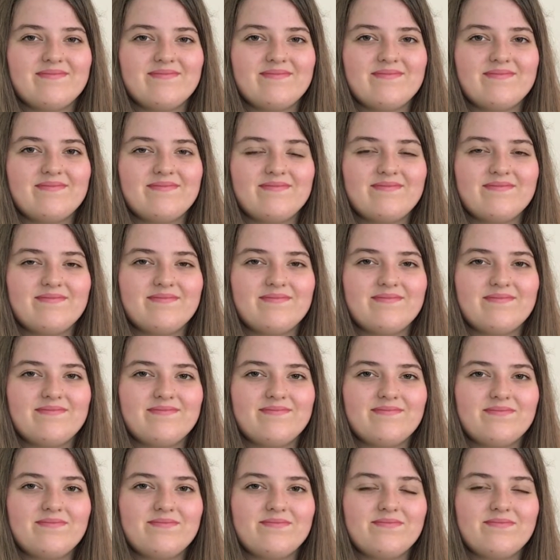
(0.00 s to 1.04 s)

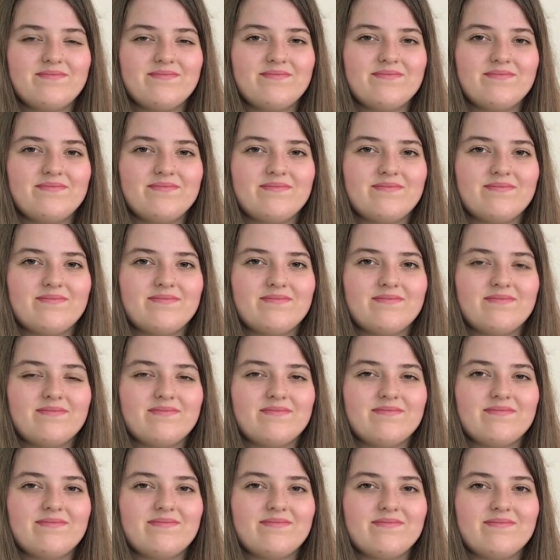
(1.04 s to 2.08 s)

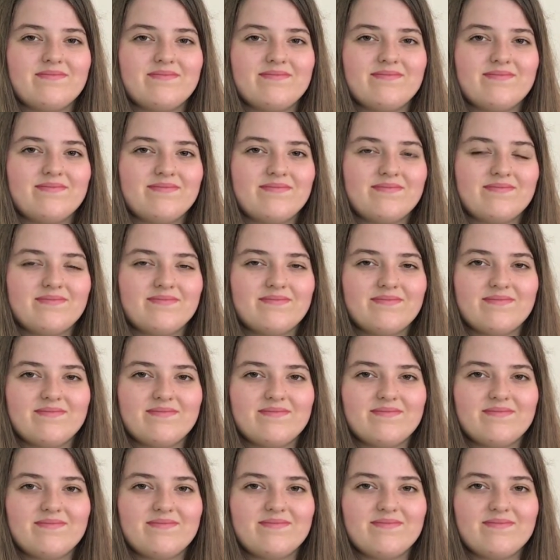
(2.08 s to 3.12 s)

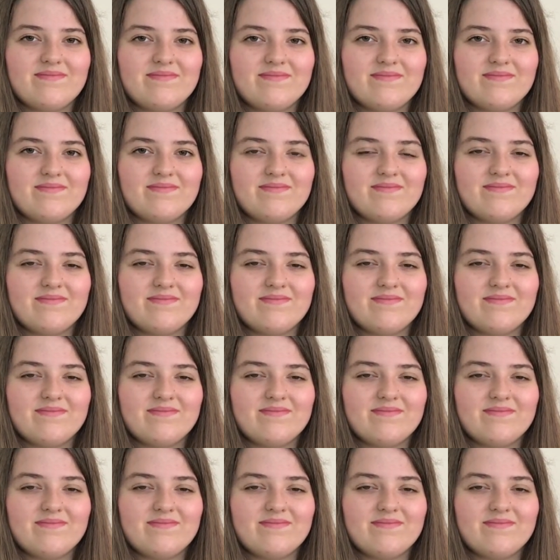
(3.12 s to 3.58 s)
[no speech]